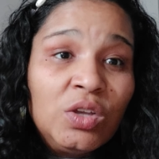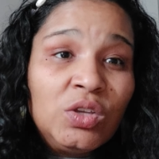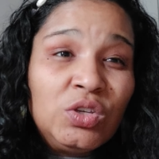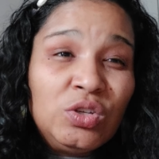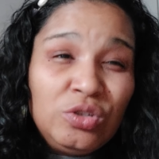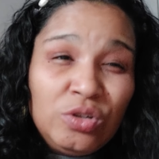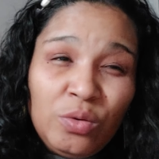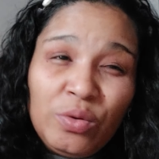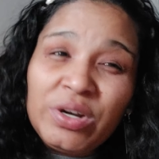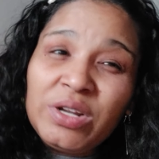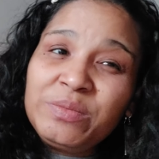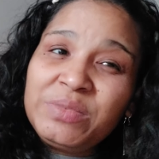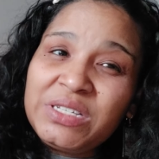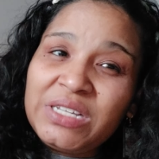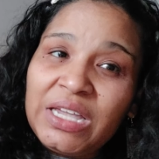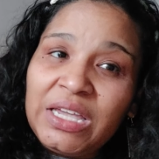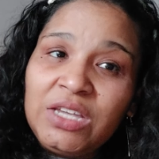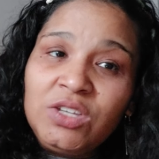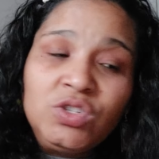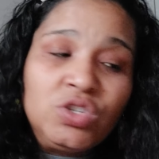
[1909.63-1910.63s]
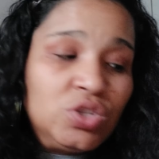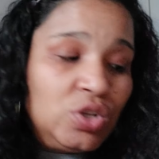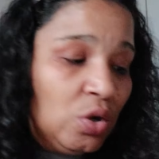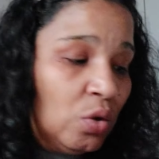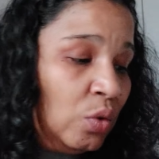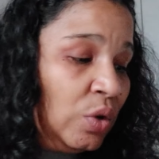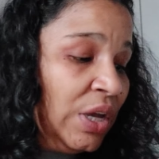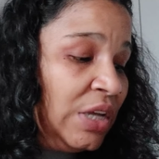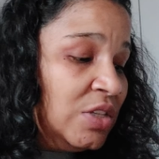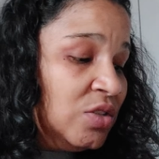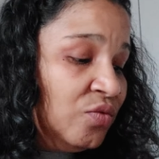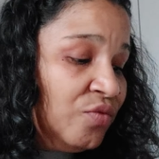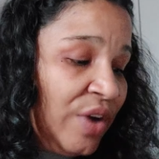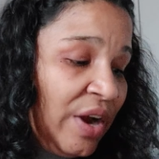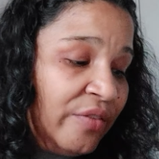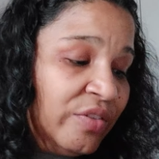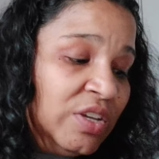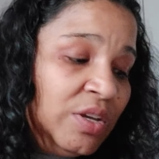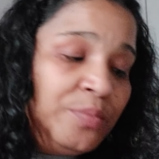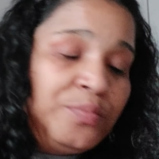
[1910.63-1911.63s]
You know what I'm saying? So it's
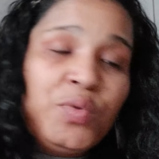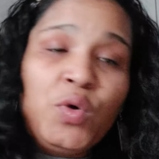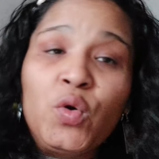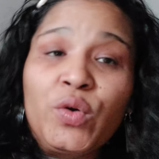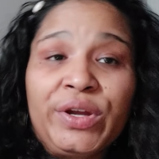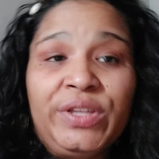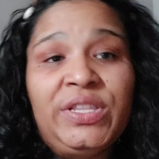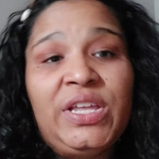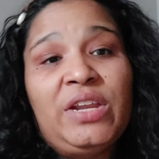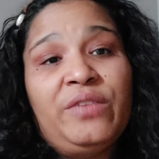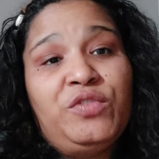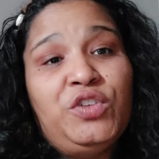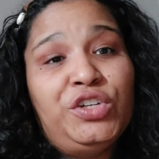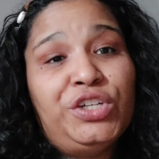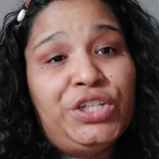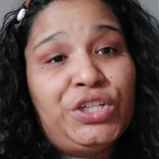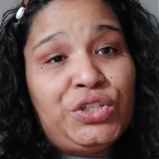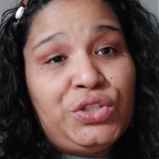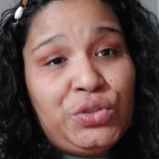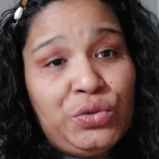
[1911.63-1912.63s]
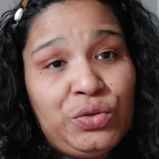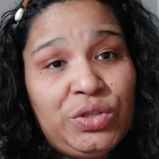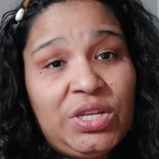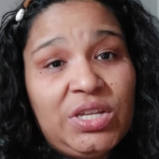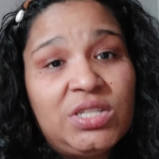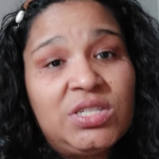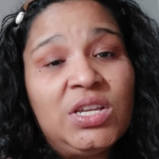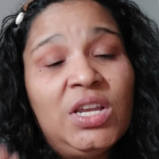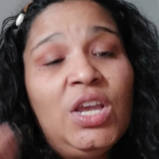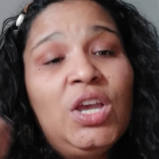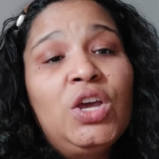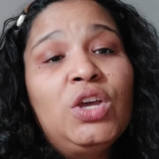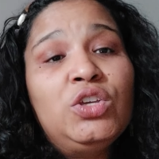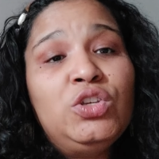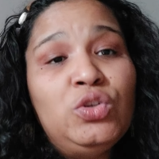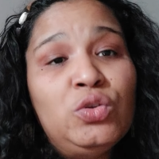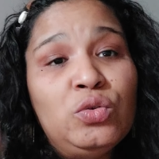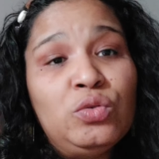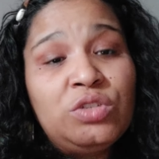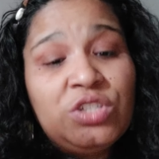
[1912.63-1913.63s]
very important that if you're going to do this,
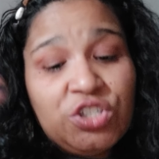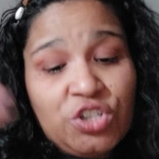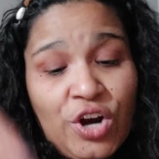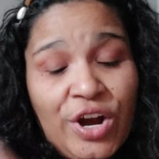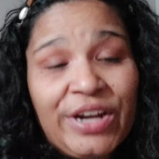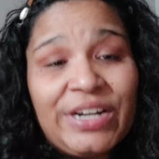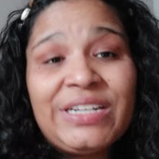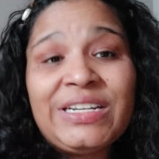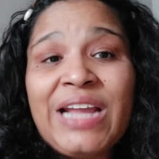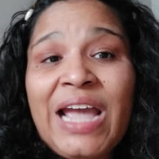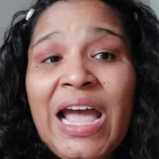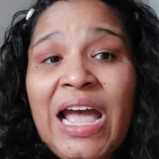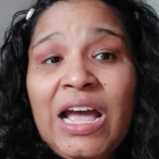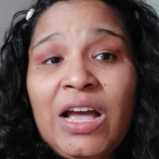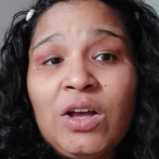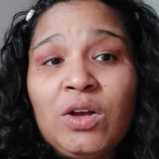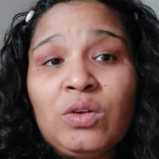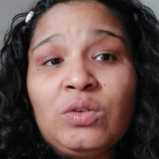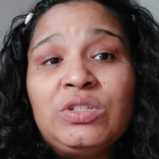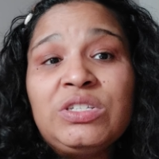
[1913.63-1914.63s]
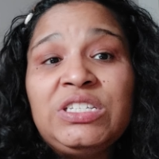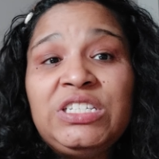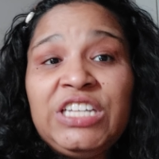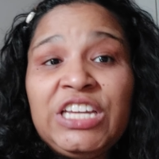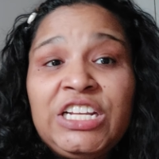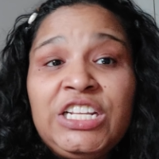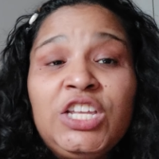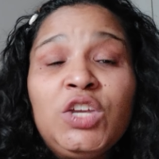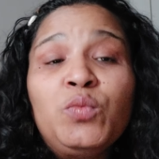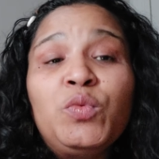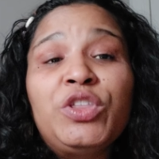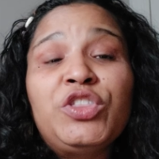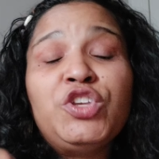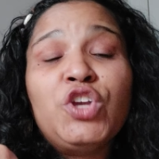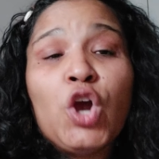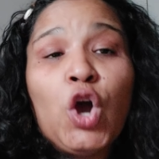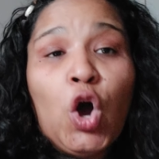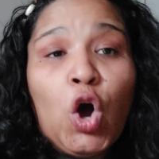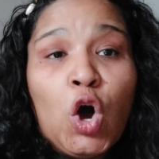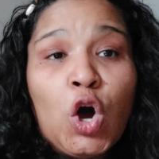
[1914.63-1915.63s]
you start now dealing with
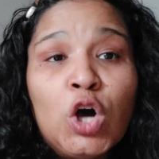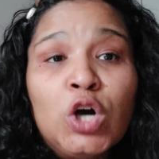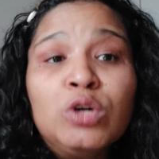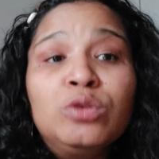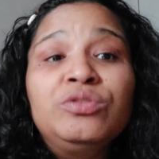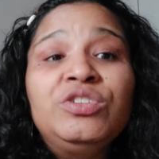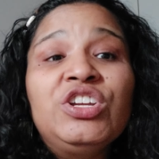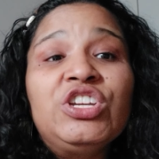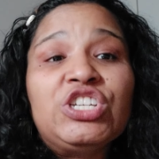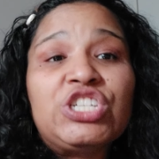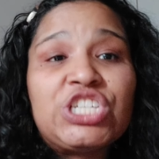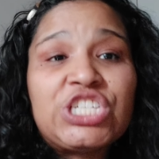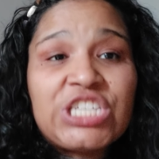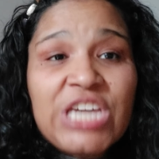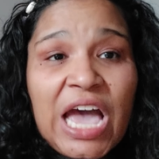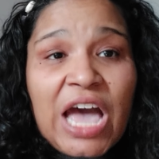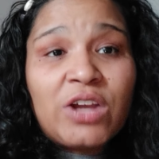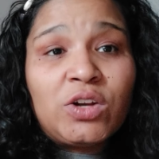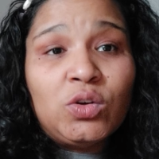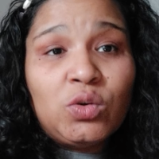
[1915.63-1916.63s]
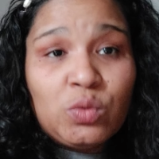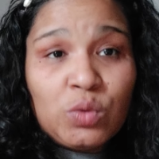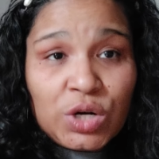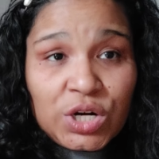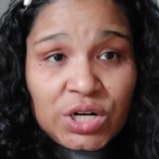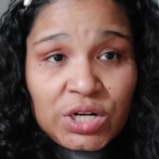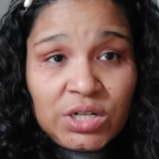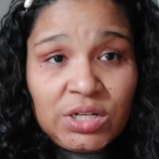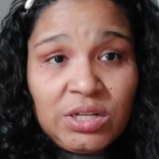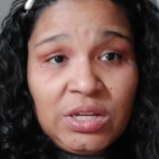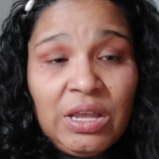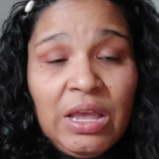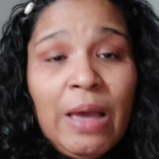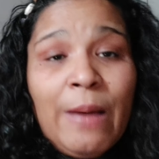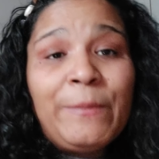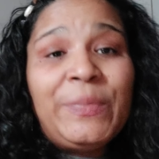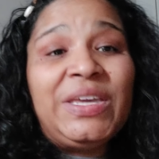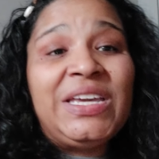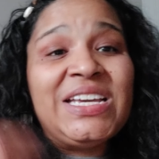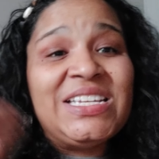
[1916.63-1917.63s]
your own shadow work,
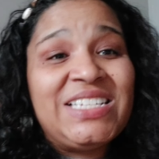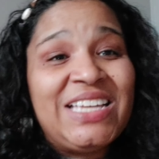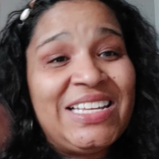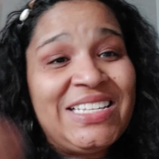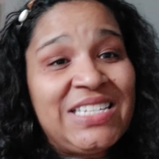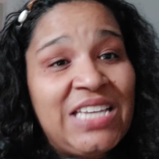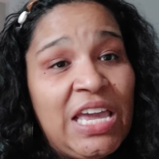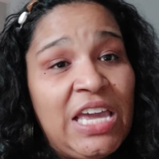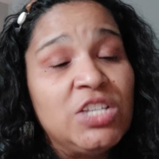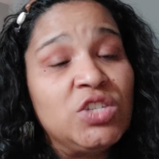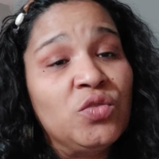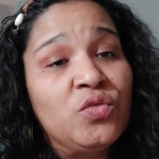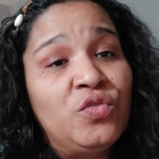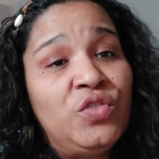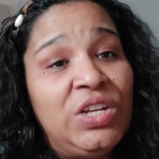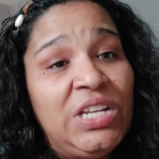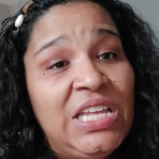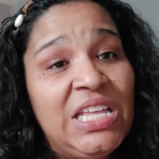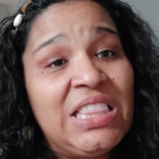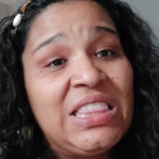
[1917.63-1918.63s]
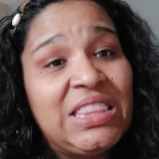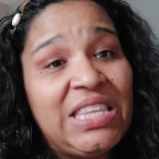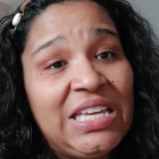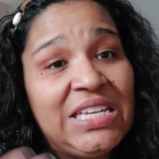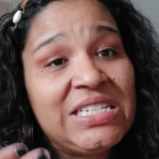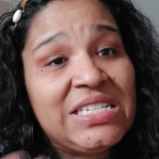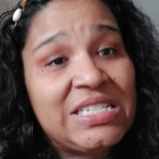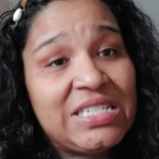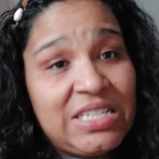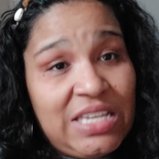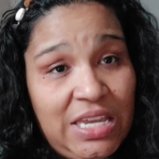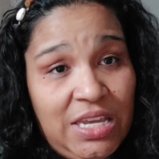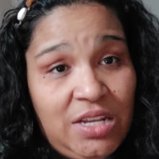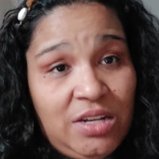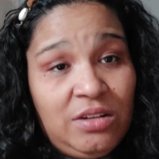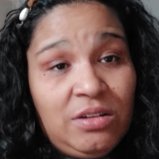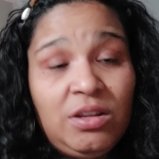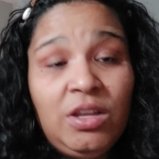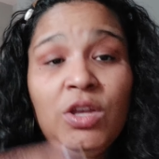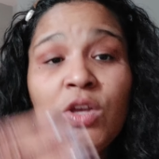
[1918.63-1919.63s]
because it takes really thick
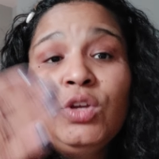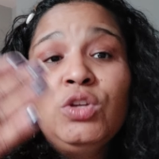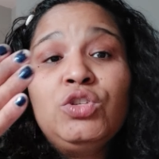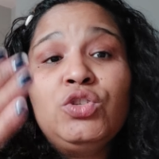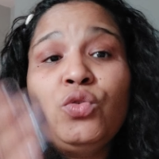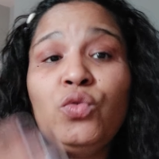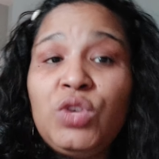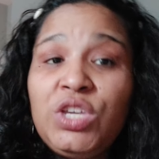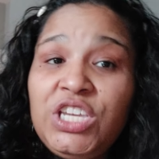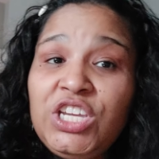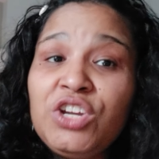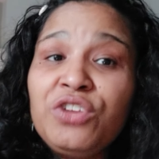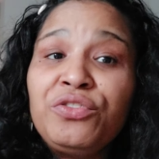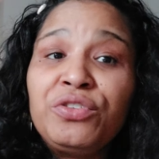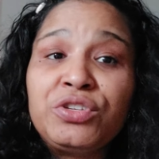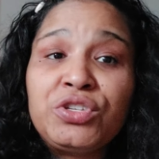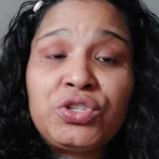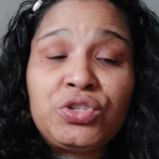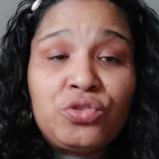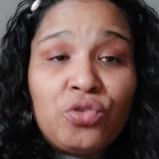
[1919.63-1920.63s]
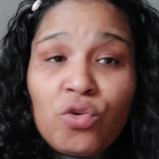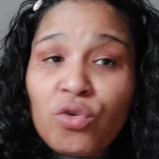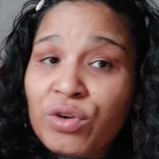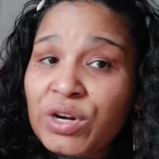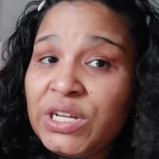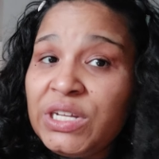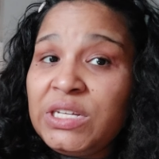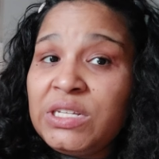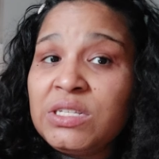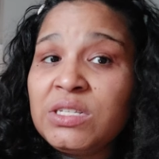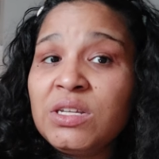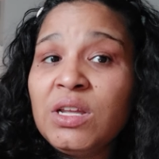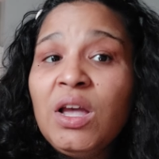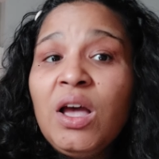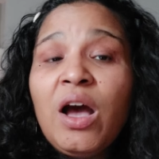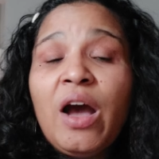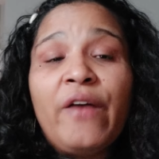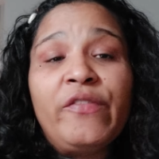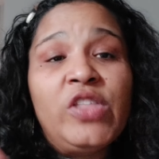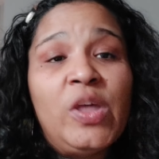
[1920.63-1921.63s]
skin to hear the stories
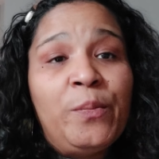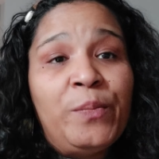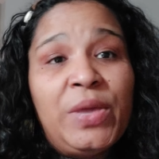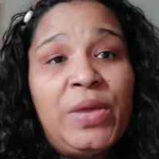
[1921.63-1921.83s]
of the